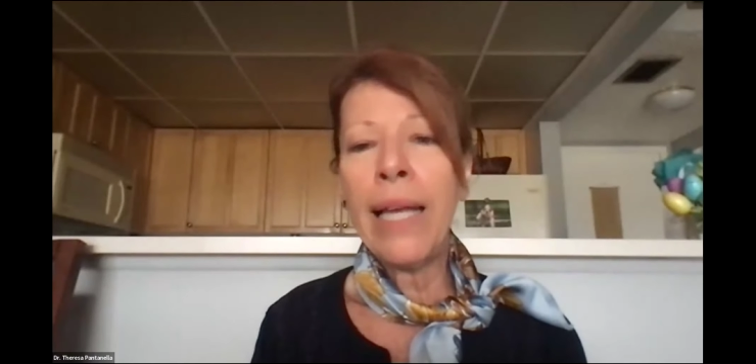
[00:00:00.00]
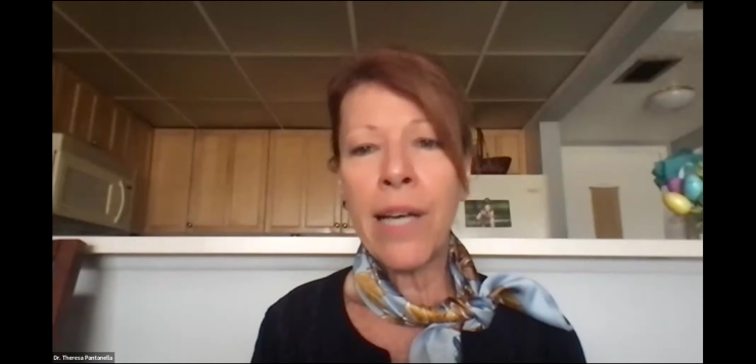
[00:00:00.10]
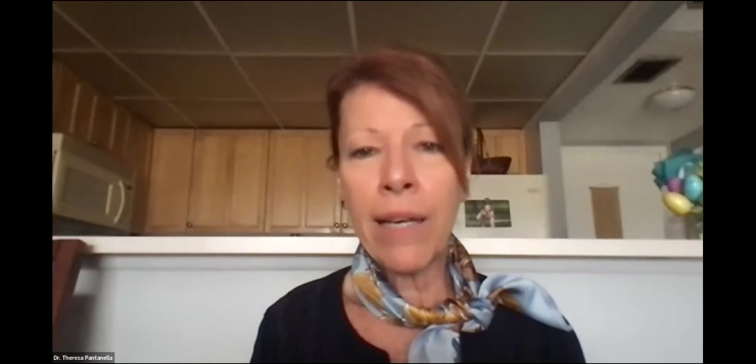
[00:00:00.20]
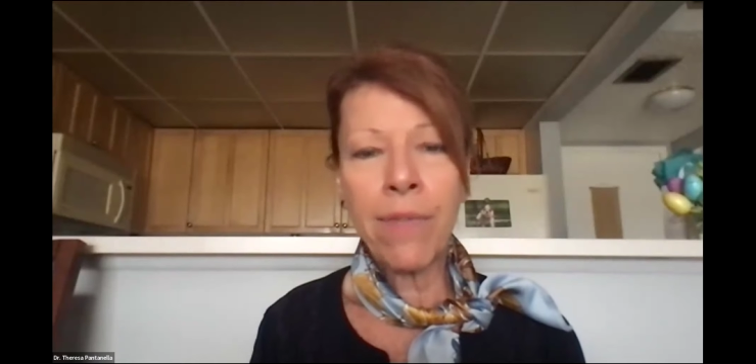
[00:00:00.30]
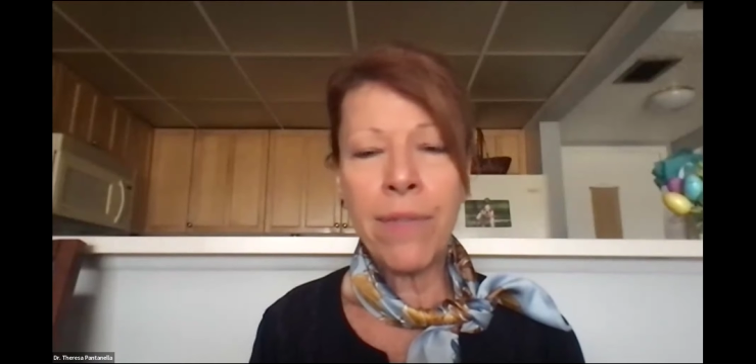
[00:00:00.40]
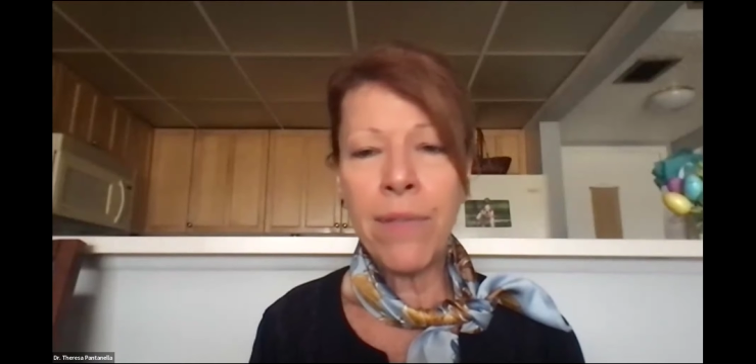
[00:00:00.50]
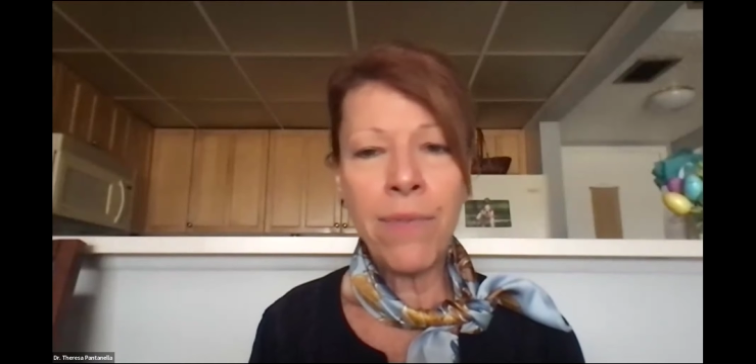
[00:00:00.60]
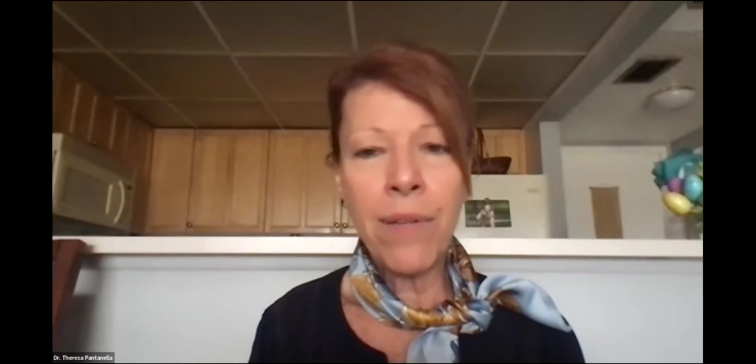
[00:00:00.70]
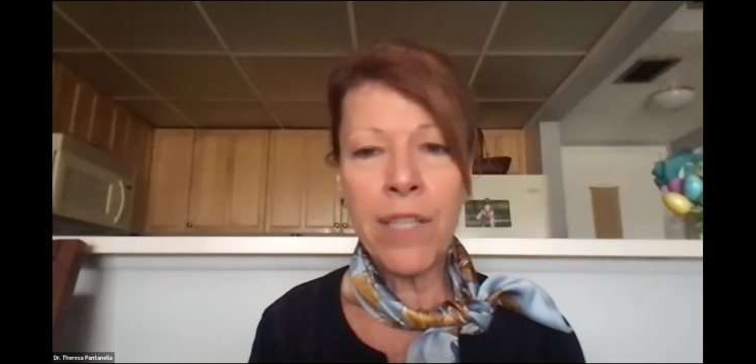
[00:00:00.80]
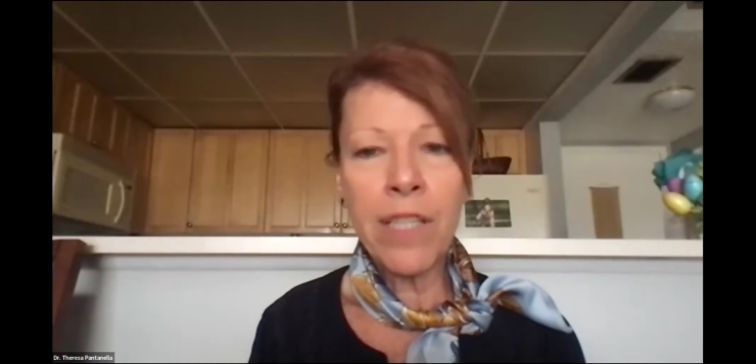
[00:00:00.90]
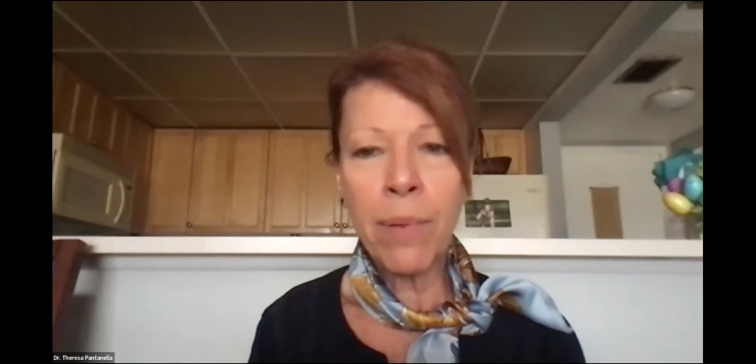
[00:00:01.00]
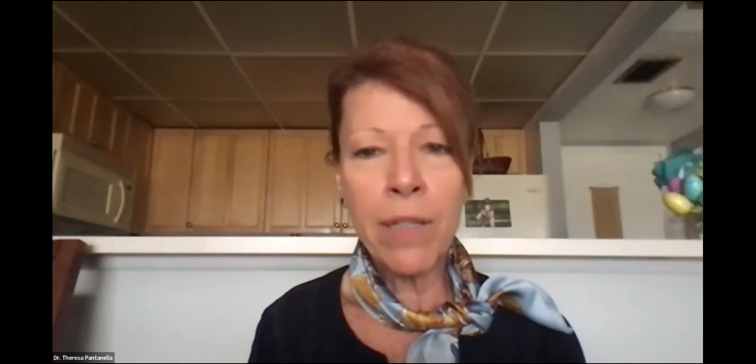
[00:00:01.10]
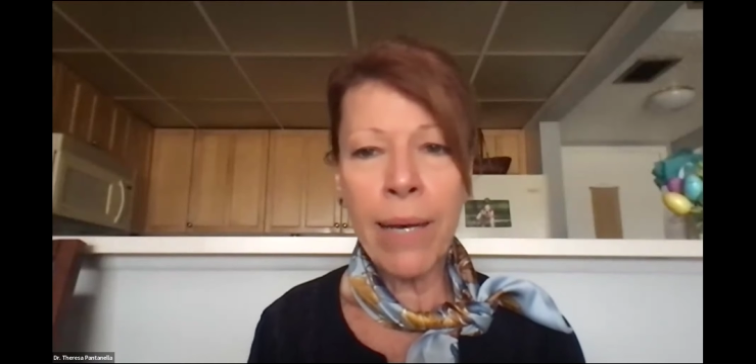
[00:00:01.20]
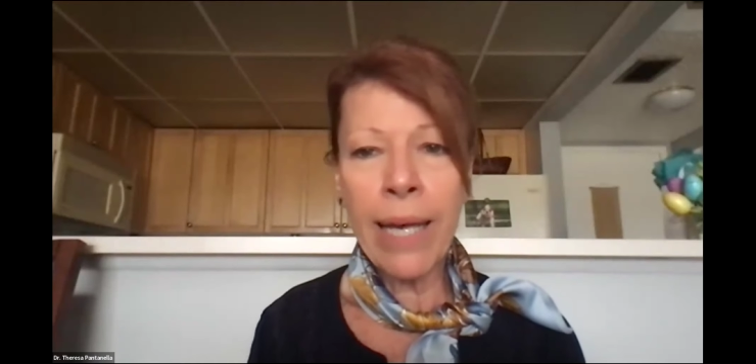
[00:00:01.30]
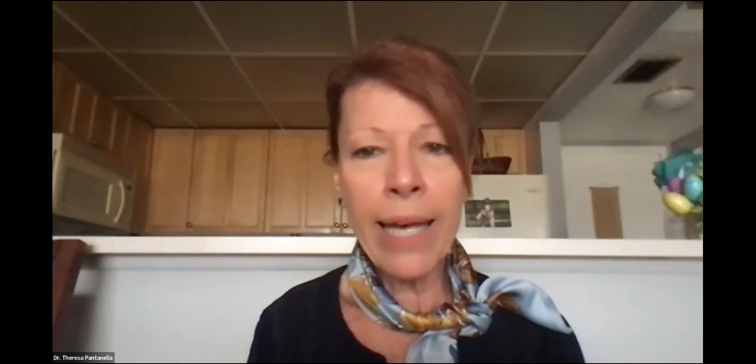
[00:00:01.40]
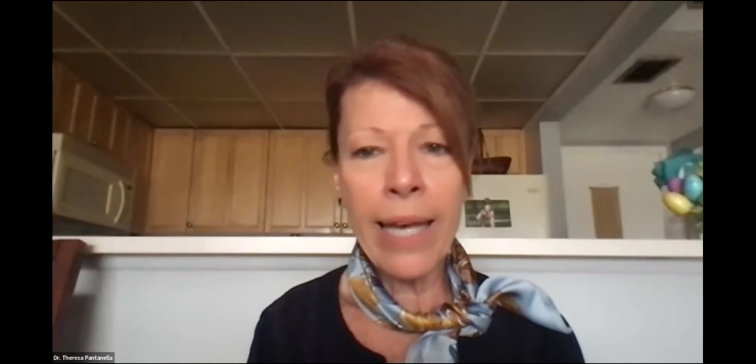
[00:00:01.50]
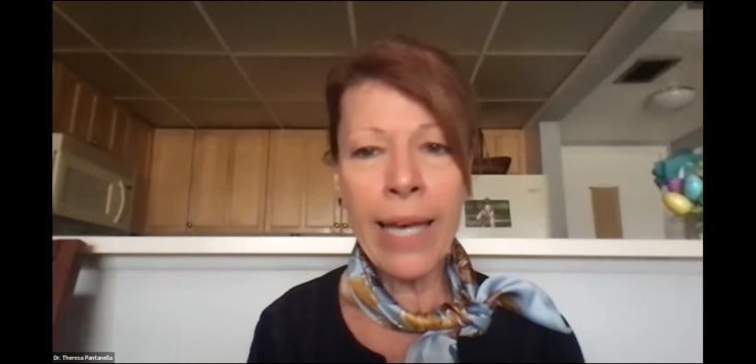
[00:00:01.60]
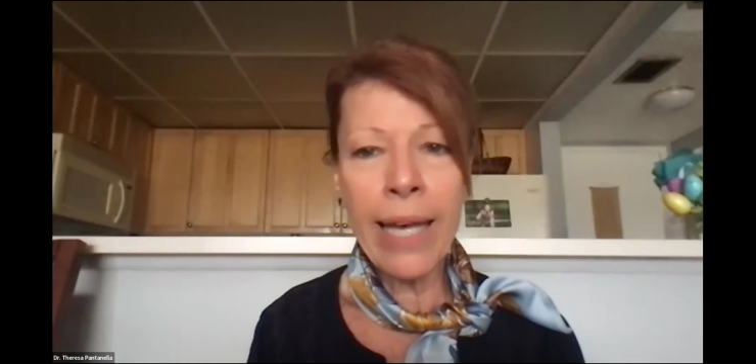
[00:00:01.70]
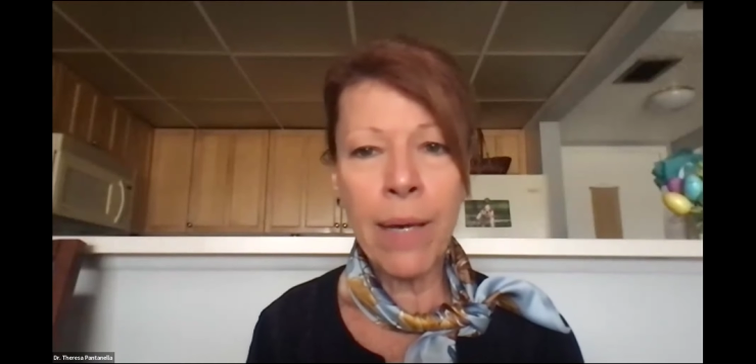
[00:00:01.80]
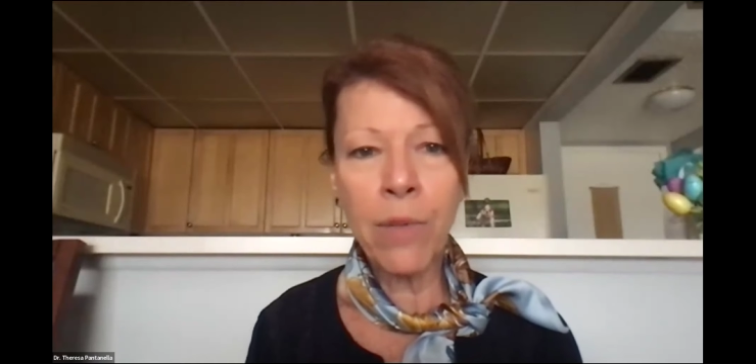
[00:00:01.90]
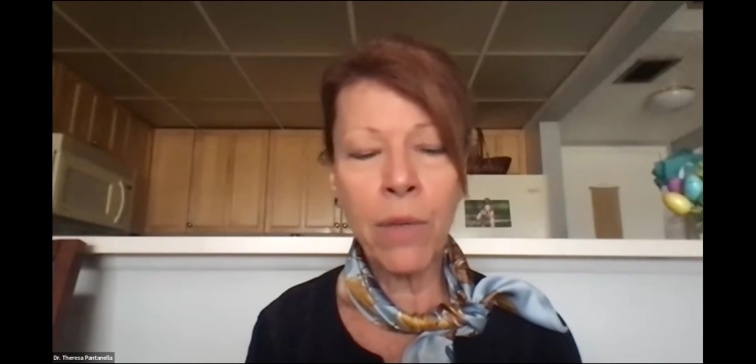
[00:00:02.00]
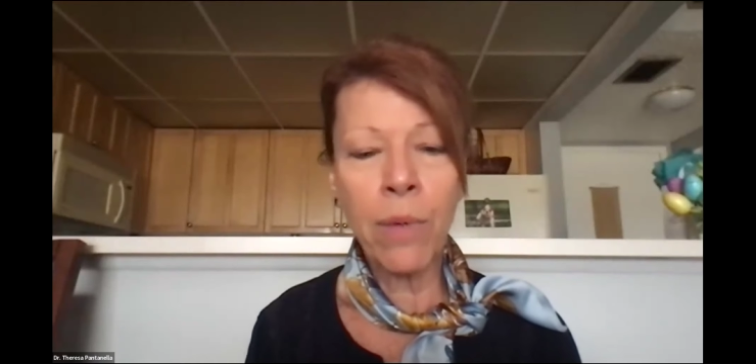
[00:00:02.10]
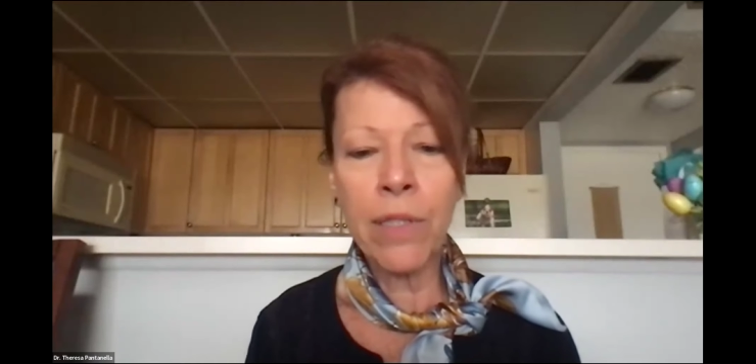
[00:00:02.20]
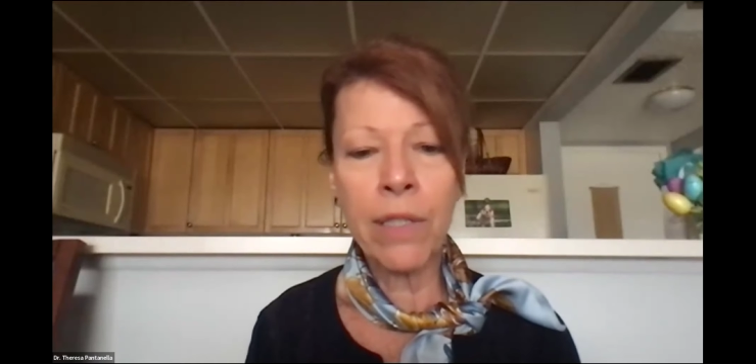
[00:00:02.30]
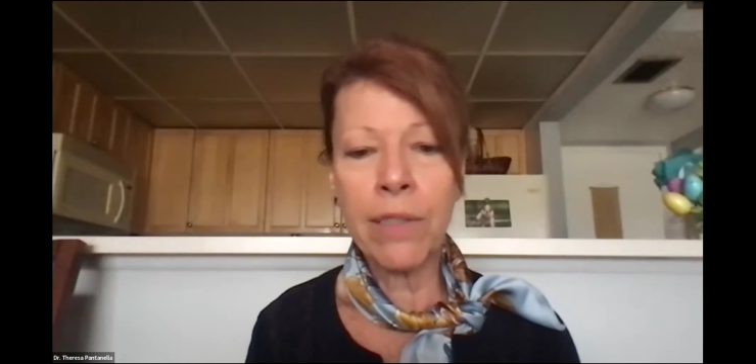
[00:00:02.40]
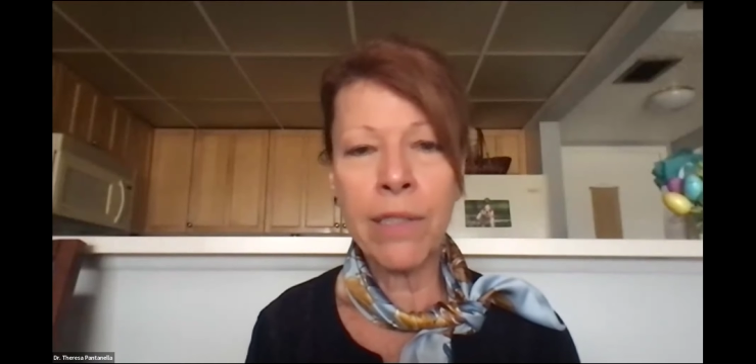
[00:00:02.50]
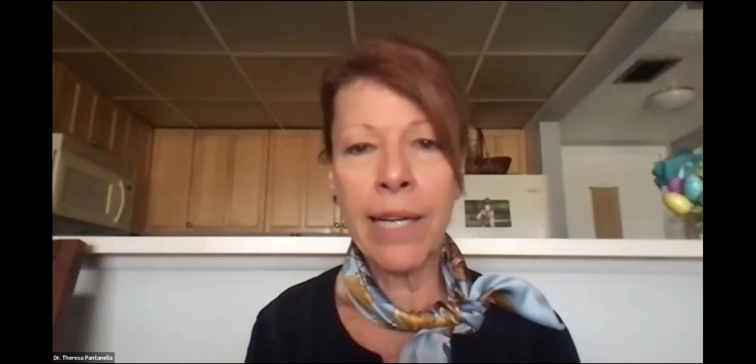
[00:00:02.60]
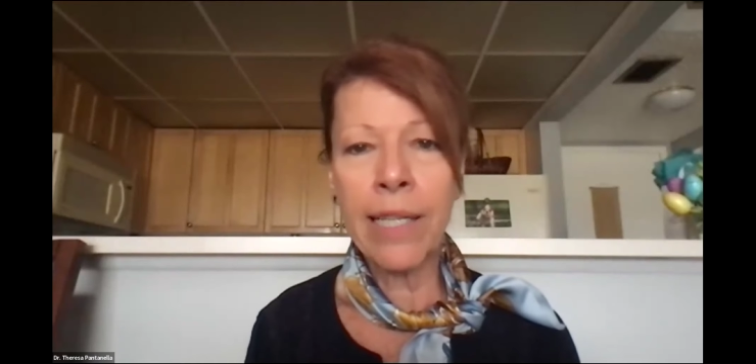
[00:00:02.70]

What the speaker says: men just out of like a 50-50 split in my head, to be honest with you.